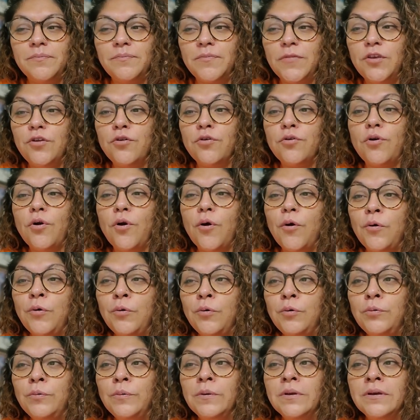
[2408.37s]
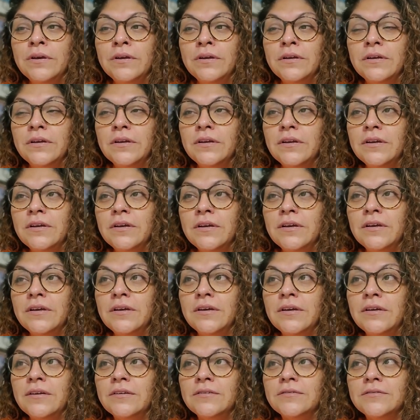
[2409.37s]
your own,
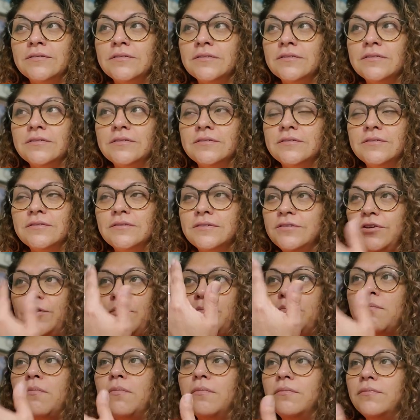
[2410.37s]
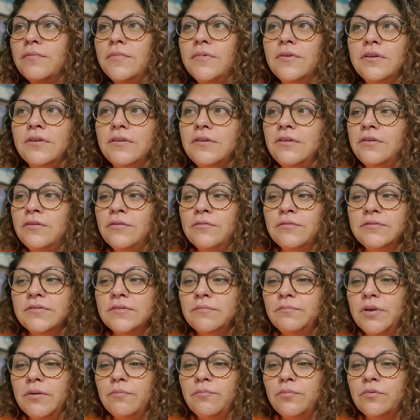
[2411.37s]
some
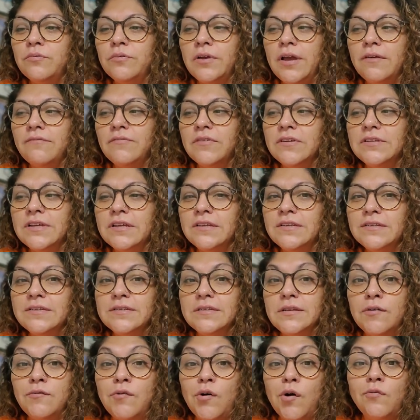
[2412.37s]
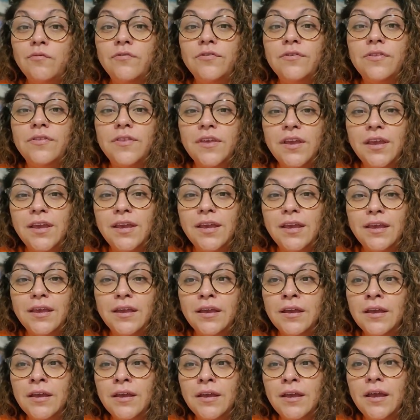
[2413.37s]
people have the tendency of
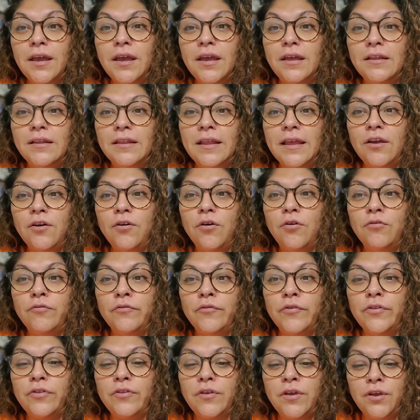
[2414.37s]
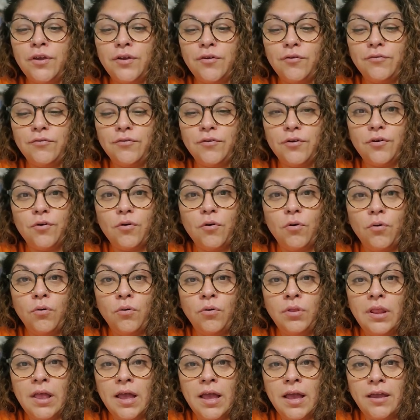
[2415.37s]
overthinking, and they overthink their whole
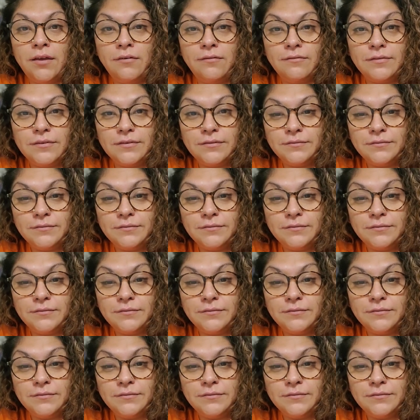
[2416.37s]
life.